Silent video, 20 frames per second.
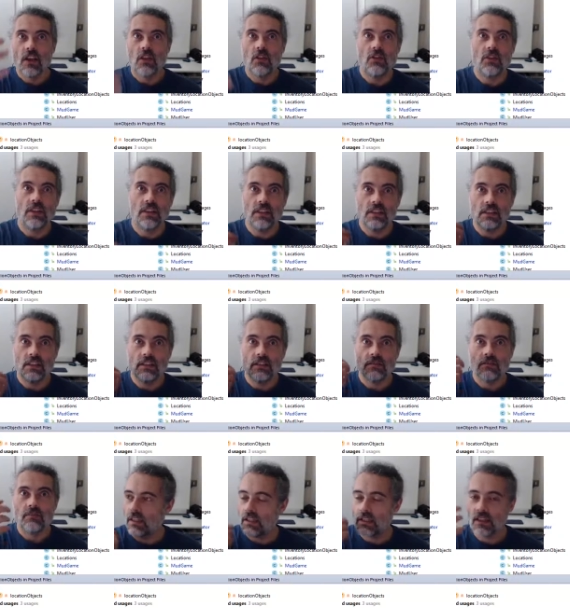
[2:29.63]
the
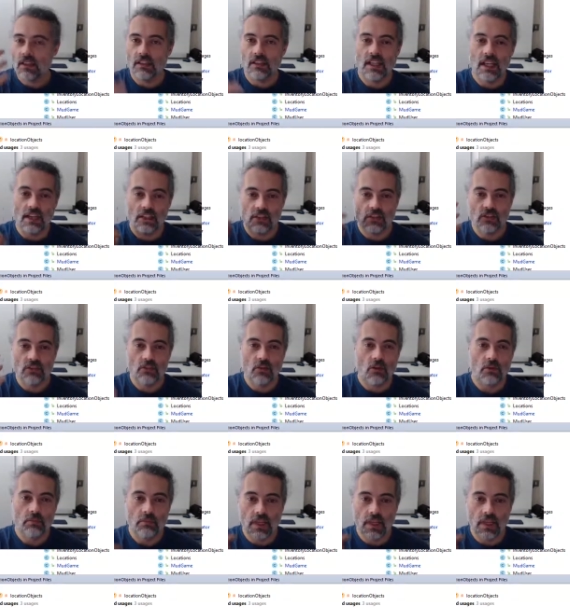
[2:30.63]
collection or